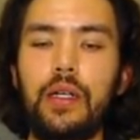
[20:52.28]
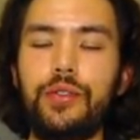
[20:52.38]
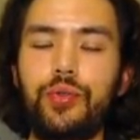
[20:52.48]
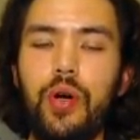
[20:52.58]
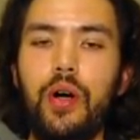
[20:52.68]

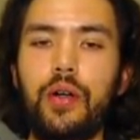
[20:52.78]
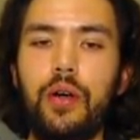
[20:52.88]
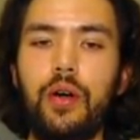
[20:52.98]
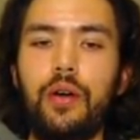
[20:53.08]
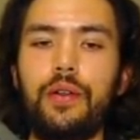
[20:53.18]
draw
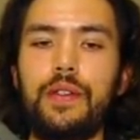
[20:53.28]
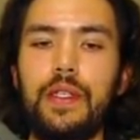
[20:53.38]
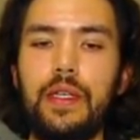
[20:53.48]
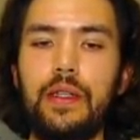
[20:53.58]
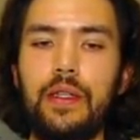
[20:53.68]
cards
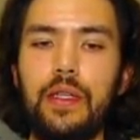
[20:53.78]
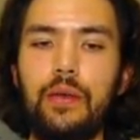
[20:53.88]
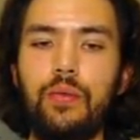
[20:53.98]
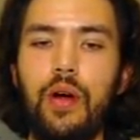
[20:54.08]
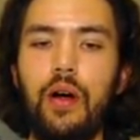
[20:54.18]
in
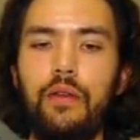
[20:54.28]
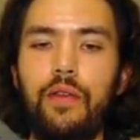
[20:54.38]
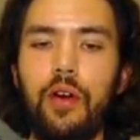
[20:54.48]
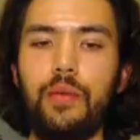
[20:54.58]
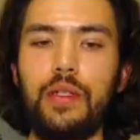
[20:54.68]
the raw
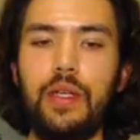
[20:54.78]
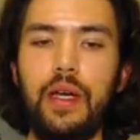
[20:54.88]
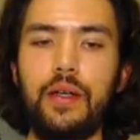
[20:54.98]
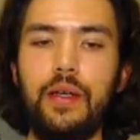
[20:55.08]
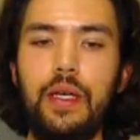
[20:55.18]
farming
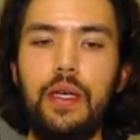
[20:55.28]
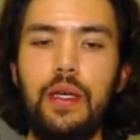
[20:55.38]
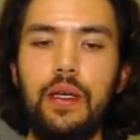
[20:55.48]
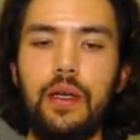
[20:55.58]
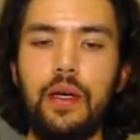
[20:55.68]
deck.
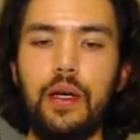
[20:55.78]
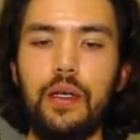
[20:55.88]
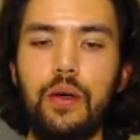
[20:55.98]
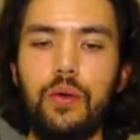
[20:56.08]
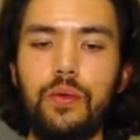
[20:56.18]

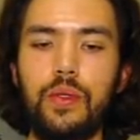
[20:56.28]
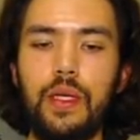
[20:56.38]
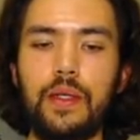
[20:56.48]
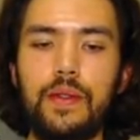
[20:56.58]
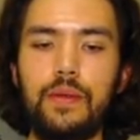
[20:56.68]
Oh
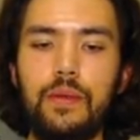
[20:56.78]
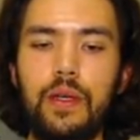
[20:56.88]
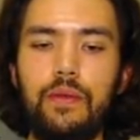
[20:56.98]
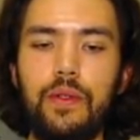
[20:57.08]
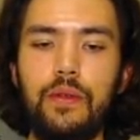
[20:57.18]
yes,
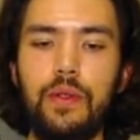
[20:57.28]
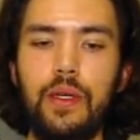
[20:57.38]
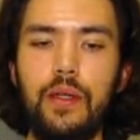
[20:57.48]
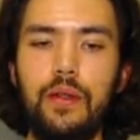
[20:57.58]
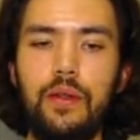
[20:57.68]
we're definitely doing
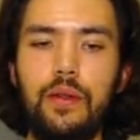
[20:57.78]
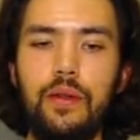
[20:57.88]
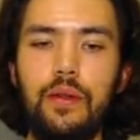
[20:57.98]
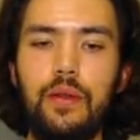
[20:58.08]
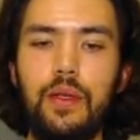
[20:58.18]
that.
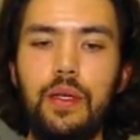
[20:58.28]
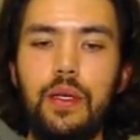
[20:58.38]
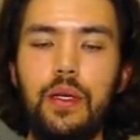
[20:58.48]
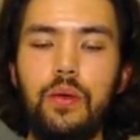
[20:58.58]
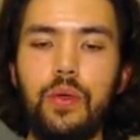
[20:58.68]

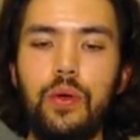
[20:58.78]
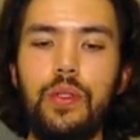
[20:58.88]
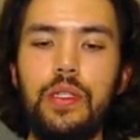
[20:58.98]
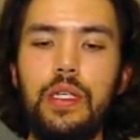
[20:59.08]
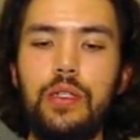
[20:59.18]
We
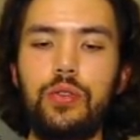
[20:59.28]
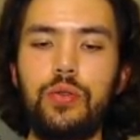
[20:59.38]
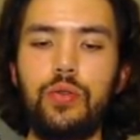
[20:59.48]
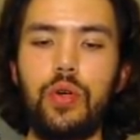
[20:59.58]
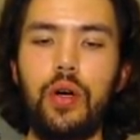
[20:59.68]
only need
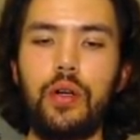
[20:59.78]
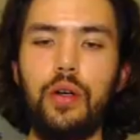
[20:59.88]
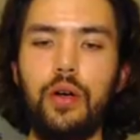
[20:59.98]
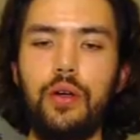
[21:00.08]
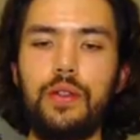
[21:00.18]
draw
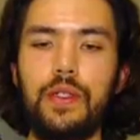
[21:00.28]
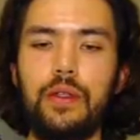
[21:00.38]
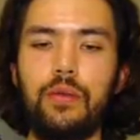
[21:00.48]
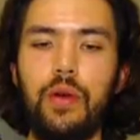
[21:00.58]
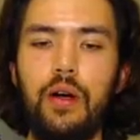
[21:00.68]
cards
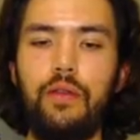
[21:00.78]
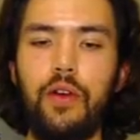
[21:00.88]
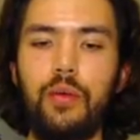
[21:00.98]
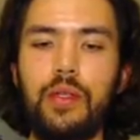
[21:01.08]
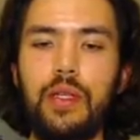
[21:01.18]
in the raw
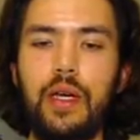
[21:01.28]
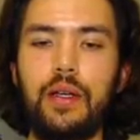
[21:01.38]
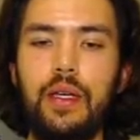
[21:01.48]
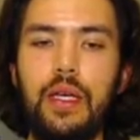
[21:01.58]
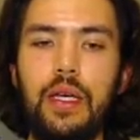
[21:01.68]
farming
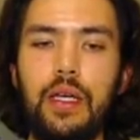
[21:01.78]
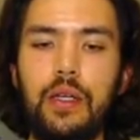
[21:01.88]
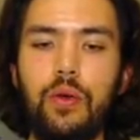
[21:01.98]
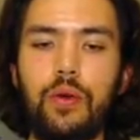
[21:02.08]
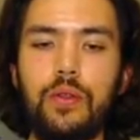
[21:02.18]
deck
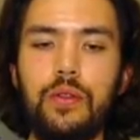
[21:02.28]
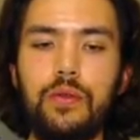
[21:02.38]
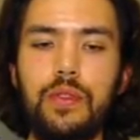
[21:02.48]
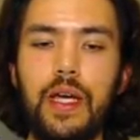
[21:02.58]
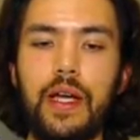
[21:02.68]
in order
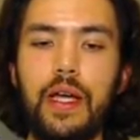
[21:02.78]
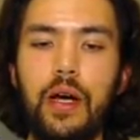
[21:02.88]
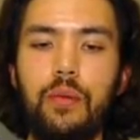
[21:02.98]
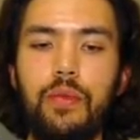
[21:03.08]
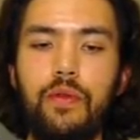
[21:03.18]
to deck
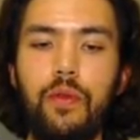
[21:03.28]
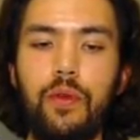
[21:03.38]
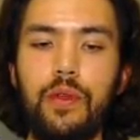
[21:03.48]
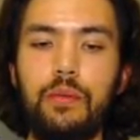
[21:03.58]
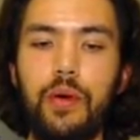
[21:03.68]
out
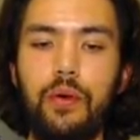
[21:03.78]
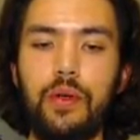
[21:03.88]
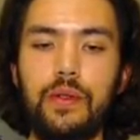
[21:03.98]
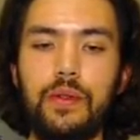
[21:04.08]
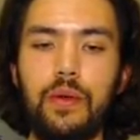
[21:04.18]
before the
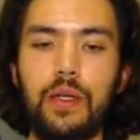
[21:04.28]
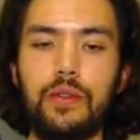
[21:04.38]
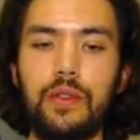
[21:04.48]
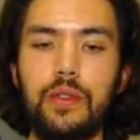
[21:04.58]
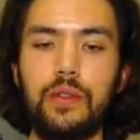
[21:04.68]
opponent. So we're
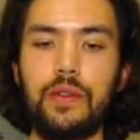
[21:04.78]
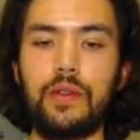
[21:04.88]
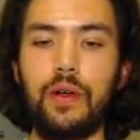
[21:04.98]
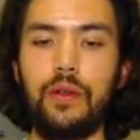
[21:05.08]
actually going to discard